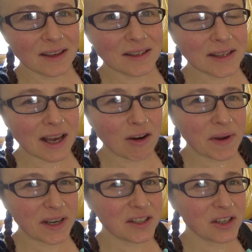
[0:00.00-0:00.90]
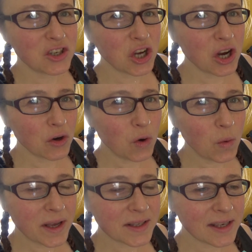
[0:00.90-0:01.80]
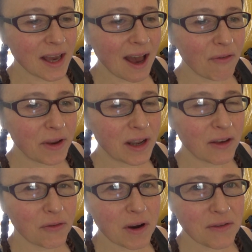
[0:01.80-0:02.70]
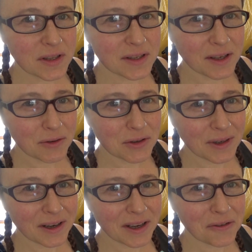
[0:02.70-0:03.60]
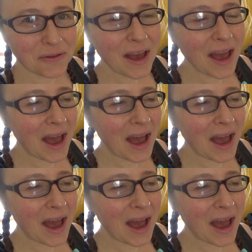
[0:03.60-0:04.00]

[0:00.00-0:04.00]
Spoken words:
This is how I managed to juggle Izzy having a thriving social life